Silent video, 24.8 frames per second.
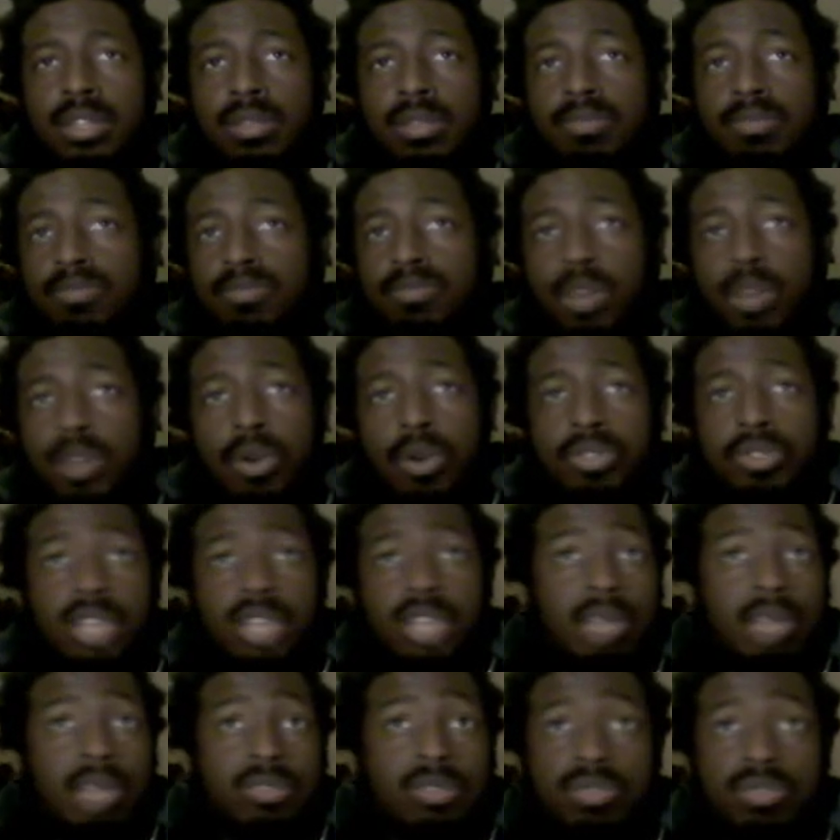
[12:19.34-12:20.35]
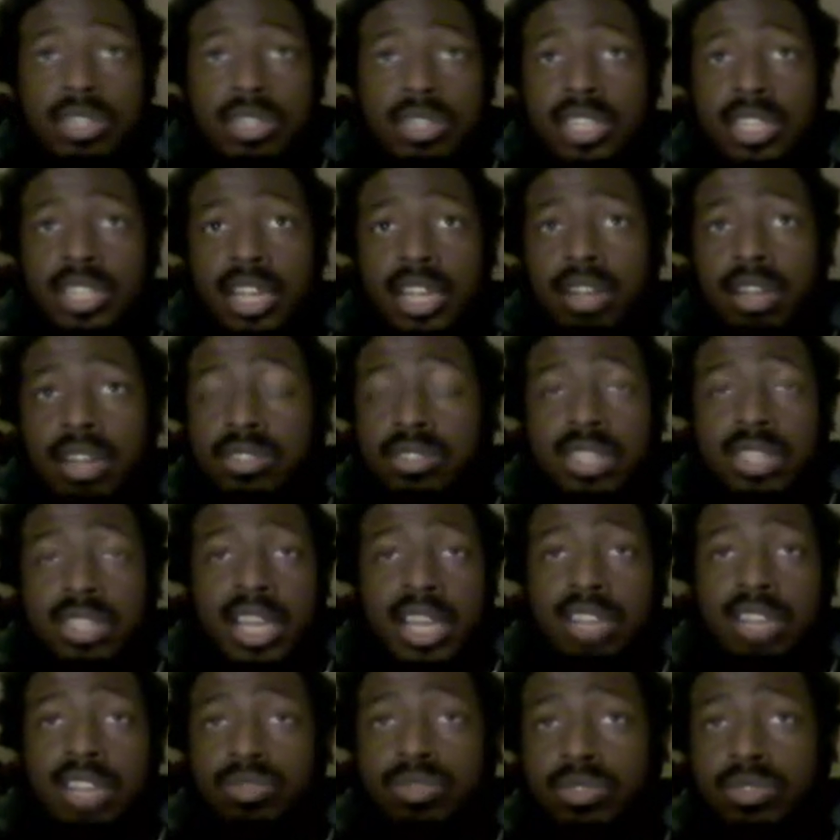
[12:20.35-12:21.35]
no other gamers really care because the
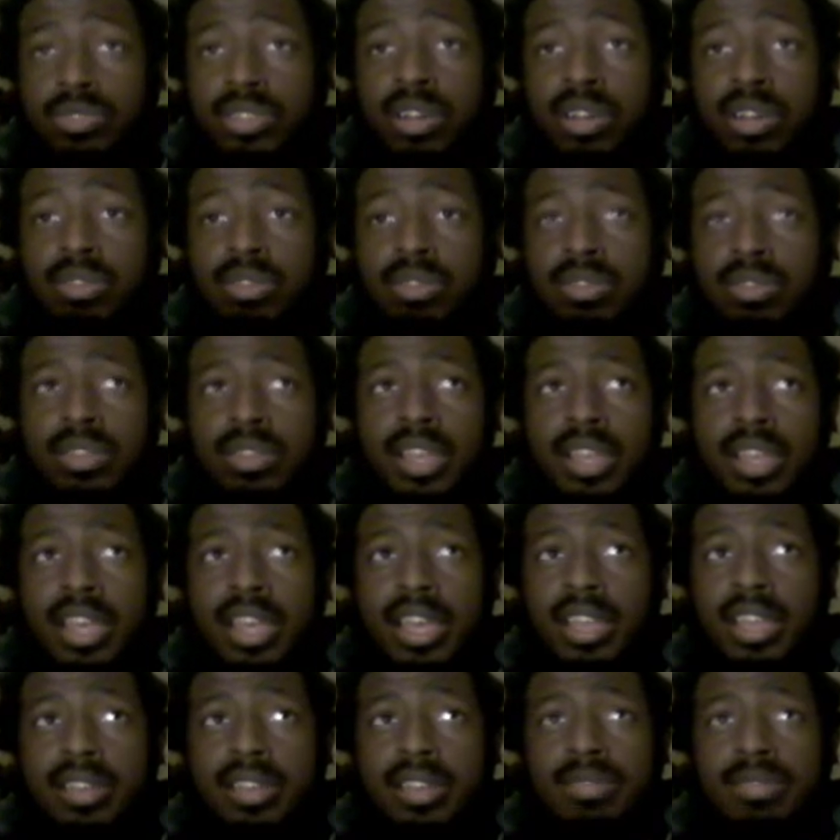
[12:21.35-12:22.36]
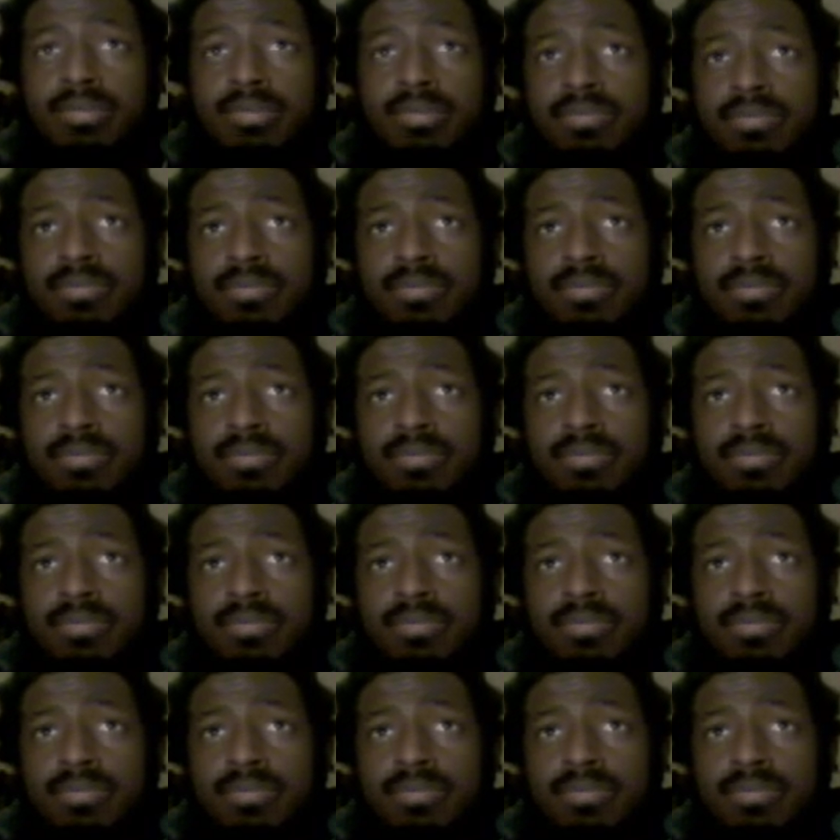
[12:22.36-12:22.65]
casuals don't, and